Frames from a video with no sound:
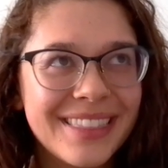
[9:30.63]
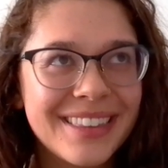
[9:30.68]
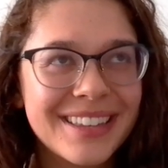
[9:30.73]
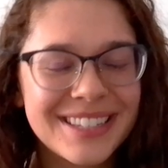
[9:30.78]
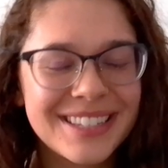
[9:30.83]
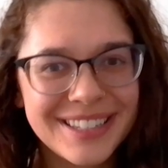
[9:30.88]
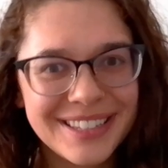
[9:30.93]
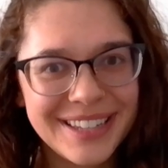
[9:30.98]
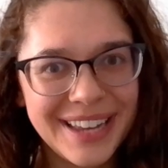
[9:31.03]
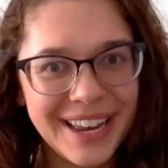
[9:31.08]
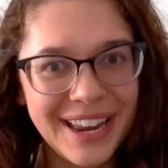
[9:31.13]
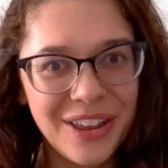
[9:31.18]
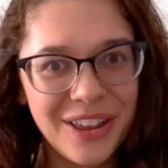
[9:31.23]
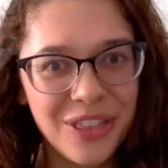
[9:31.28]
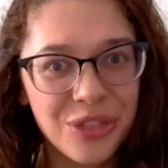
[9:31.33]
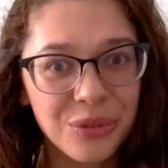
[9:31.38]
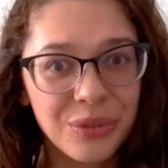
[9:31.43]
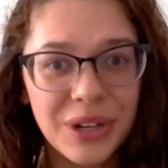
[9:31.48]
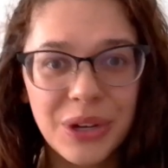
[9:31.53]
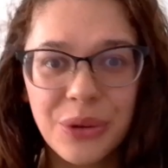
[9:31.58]
This is a
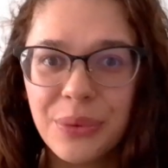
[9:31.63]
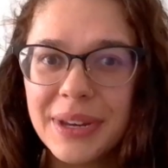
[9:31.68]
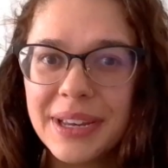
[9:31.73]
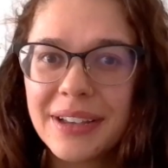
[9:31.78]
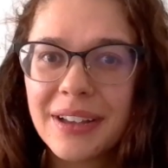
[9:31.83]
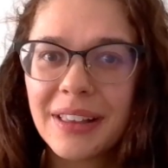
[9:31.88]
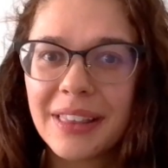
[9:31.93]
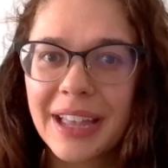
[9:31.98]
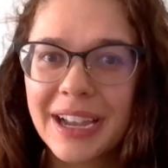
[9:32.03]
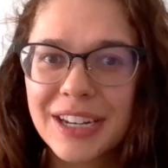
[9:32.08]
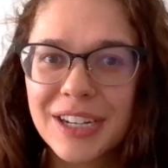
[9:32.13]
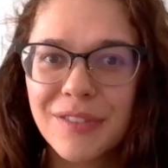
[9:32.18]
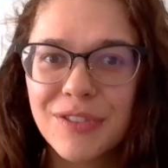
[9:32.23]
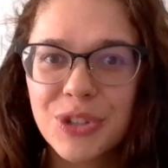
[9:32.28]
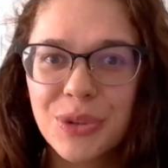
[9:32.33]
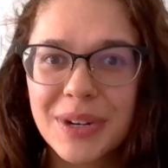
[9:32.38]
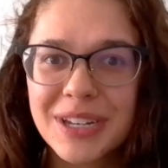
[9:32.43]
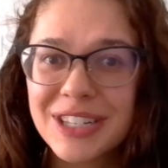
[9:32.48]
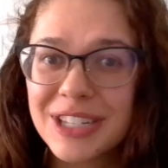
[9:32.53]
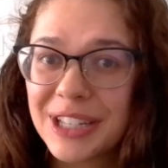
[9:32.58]
3-week elective,
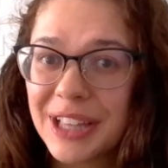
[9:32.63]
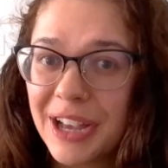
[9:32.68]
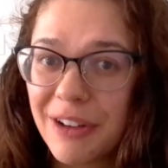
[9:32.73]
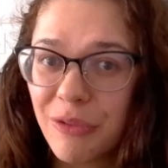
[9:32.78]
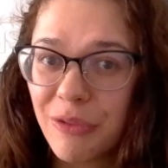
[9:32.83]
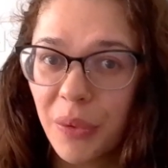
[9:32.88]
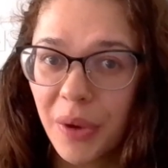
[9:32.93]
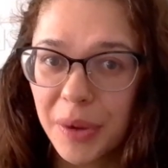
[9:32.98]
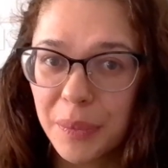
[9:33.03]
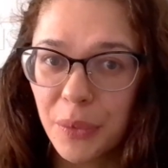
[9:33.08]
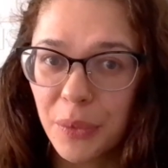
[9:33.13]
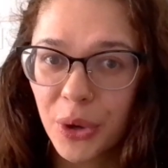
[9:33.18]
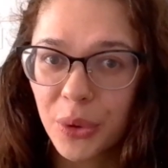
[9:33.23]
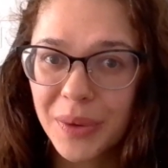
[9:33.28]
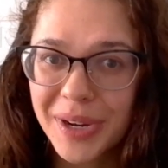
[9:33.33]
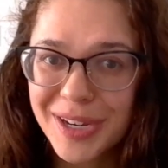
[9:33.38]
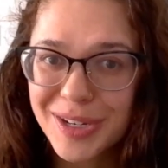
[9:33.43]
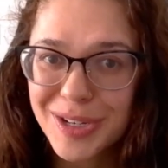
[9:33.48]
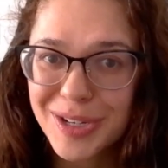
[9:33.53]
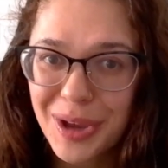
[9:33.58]
so I still have one more
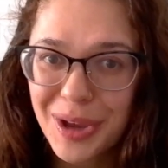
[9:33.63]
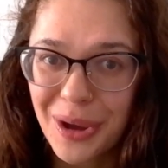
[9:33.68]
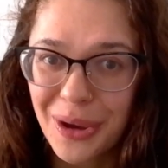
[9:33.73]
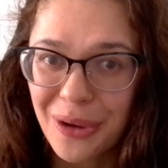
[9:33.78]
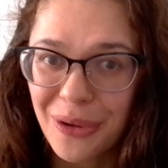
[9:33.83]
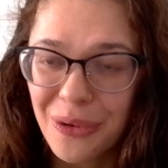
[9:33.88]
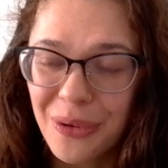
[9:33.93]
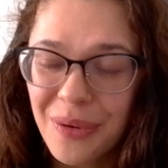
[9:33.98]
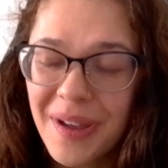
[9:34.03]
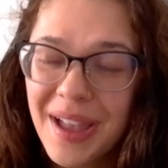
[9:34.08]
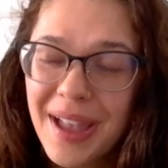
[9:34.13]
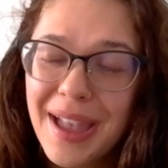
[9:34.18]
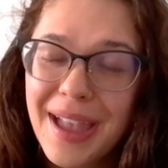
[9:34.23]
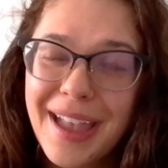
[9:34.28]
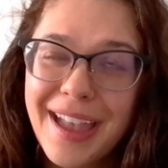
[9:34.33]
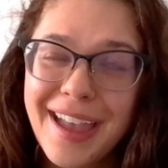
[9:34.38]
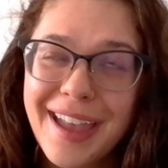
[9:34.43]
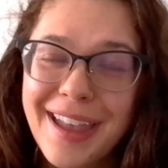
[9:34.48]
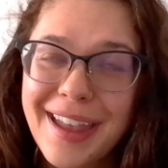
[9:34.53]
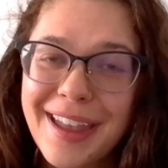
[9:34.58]
week to go,
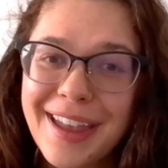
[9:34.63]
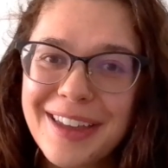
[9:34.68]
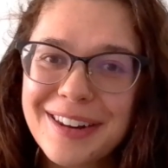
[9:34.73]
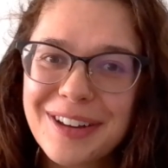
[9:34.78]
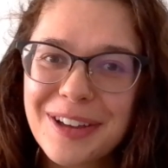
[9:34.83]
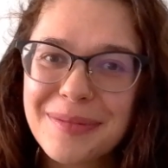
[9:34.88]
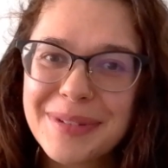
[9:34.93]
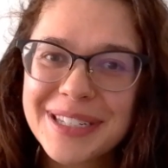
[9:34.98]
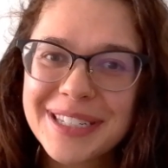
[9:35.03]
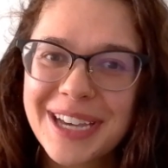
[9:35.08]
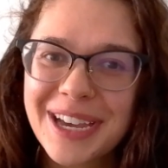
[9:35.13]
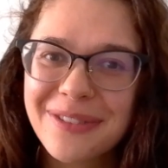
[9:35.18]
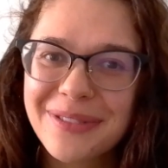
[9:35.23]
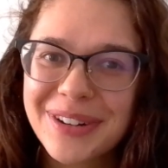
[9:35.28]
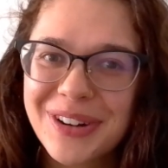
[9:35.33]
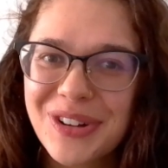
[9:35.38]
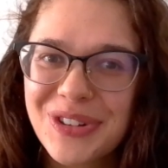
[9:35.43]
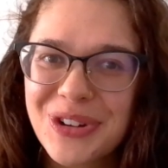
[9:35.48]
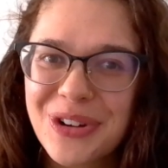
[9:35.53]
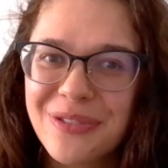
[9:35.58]
and I'll be sad
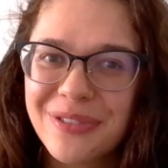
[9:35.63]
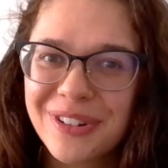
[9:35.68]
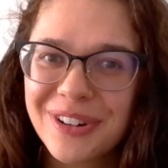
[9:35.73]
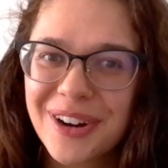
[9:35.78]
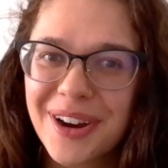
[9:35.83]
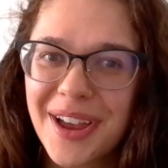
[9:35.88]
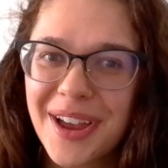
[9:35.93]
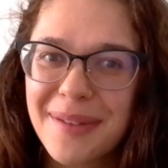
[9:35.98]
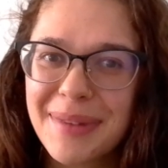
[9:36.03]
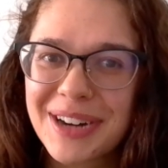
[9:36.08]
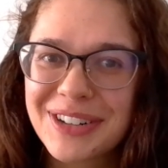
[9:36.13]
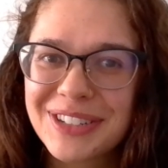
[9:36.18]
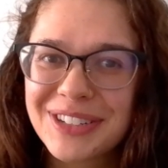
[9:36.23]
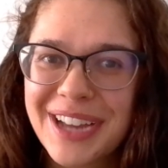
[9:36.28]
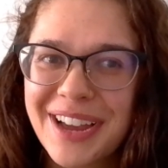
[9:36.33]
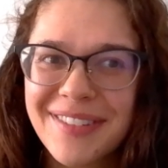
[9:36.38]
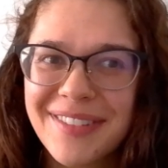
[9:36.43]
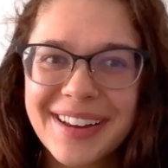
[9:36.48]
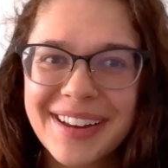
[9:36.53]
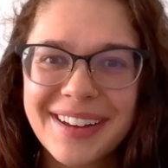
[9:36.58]
when it's over. I'm actually
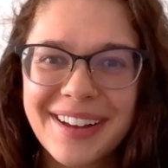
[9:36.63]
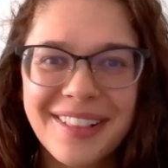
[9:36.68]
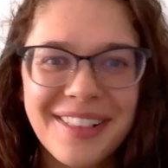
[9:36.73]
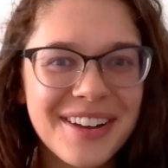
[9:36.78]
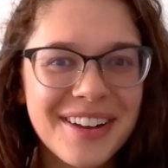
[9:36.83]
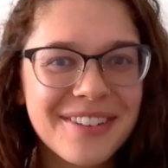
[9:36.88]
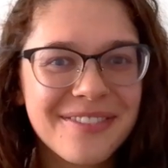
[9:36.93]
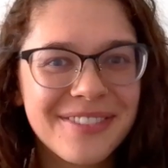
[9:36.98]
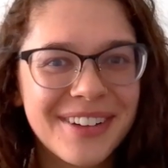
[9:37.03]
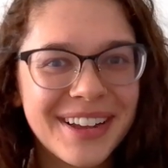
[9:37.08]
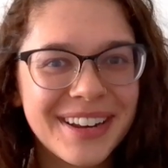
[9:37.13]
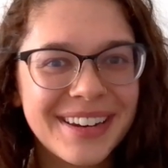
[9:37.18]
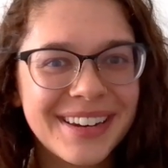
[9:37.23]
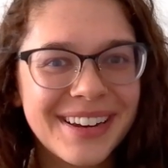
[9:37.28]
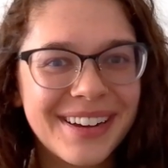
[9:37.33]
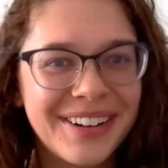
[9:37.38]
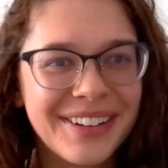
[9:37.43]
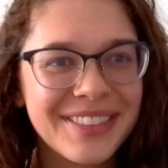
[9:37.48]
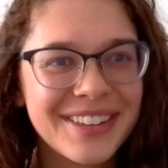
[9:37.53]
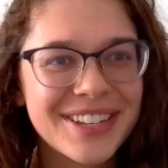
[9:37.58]
having a lot of
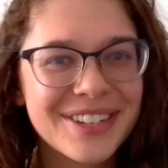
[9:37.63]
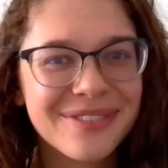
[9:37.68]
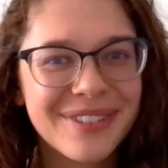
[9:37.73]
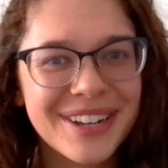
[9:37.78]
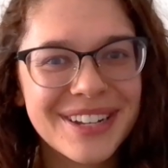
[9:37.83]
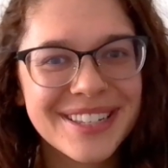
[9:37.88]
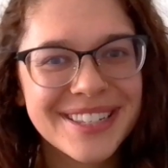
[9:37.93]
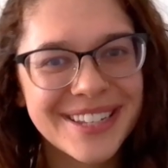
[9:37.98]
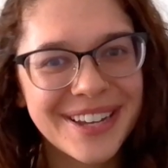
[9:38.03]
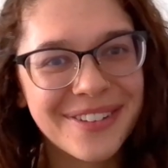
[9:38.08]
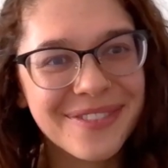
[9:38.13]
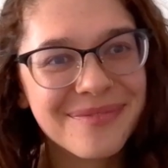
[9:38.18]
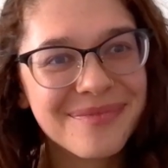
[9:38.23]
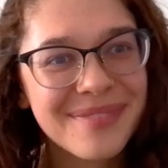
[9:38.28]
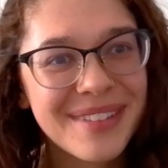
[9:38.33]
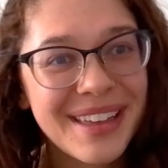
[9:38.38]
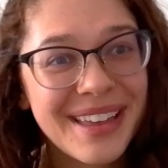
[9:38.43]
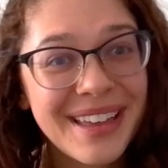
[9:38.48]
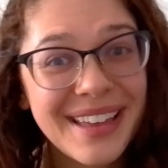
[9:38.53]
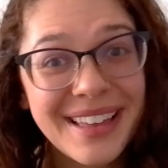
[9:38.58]
fun on this one, so
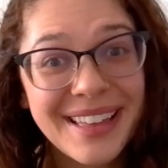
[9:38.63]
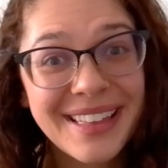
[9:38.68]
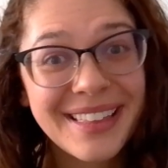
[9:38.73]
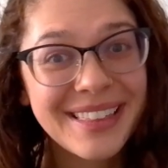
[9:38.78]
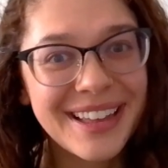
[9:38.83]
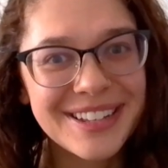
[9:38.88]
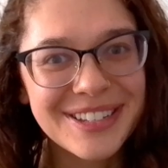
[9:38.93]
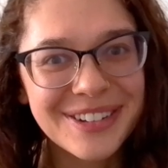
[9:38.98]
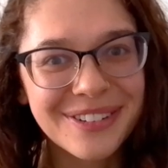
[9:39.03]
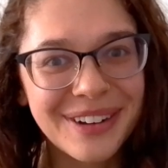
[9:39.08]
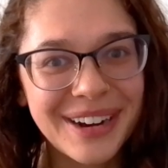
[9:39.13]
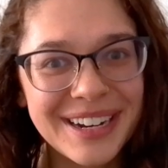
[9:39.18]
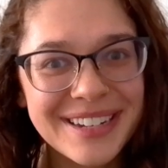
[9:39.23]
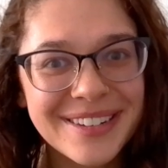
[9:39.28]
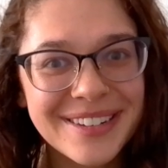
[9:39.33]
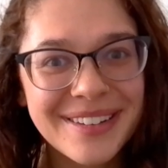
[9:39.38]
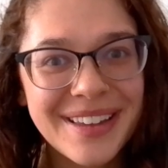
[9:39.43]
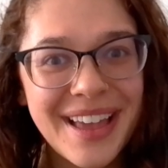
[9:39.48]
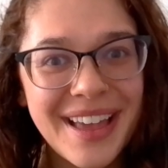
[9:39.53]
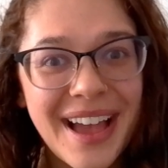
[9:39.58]
that's all
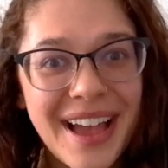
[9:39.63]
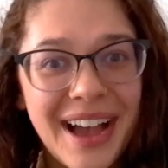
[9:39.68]
right.